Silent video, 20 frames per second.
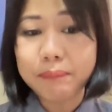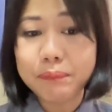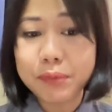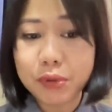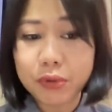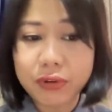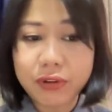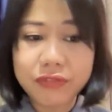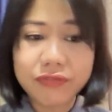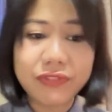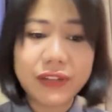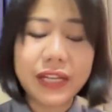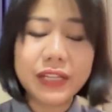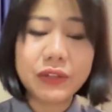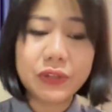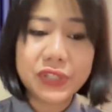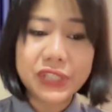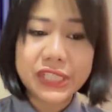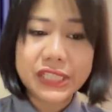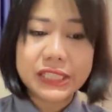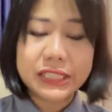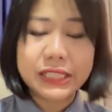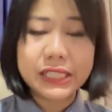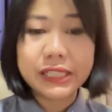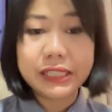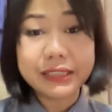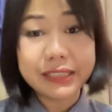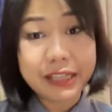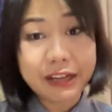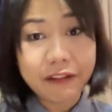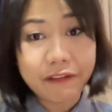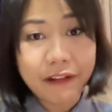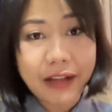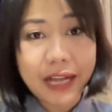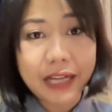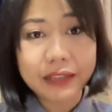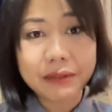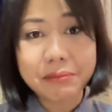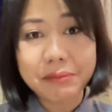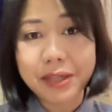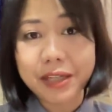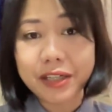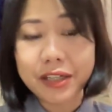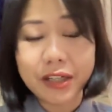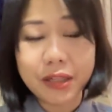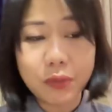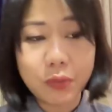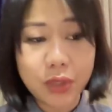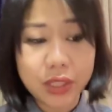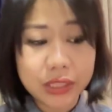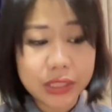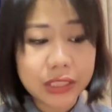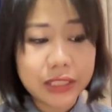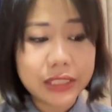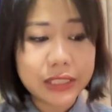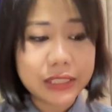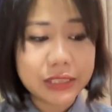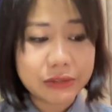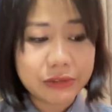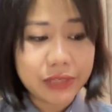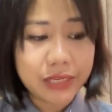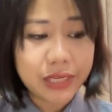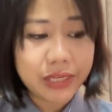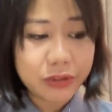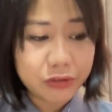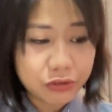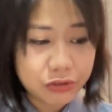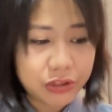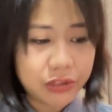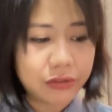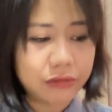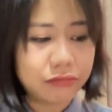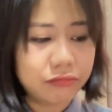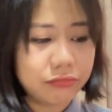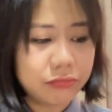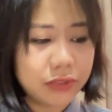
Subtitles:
purified or distilled. In fact, mineral water is really good.